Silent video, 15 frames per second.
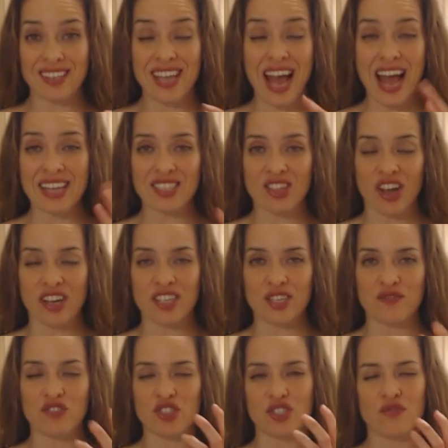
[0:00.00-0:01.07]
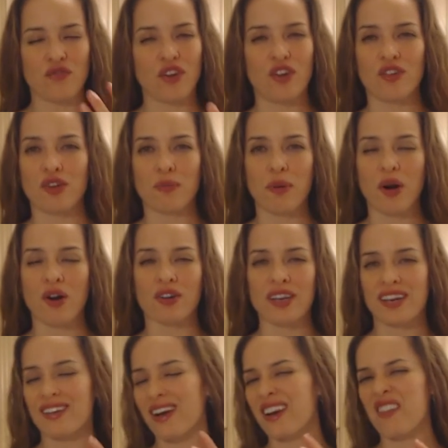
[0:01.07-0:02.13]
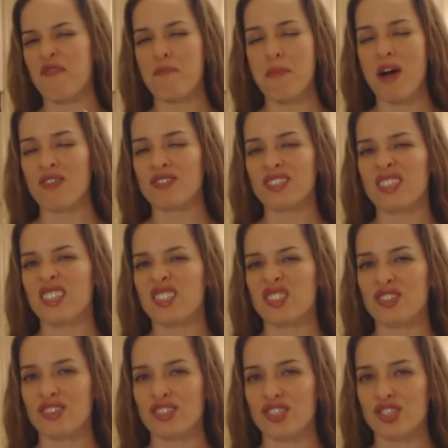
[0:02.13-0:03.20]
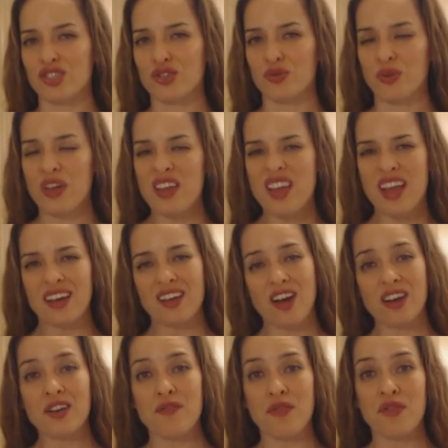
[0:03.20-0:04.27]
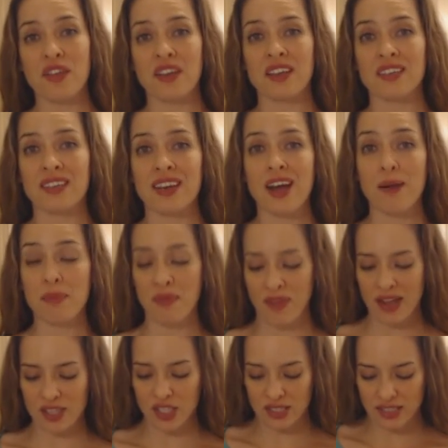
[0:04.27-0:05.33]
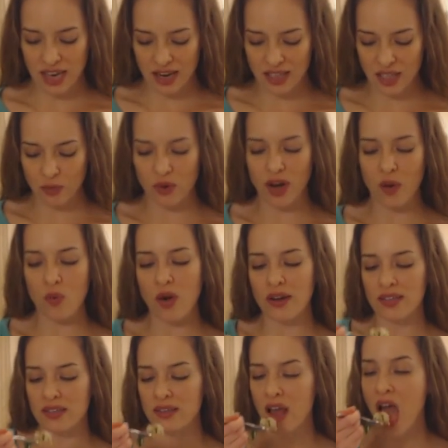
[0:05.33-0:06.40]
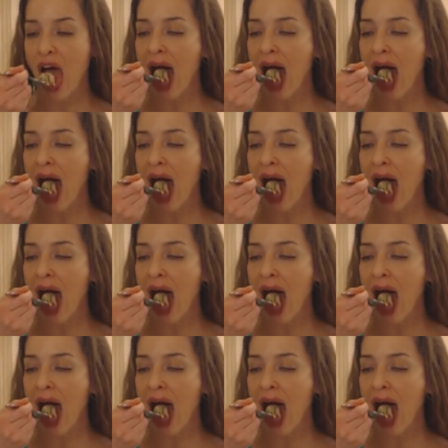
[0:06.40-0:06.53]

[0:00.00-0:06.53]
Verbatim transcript: has kind of just fallen apart and kind of melded into the stew and kind of thickened it up, and that's exactly what I wanted.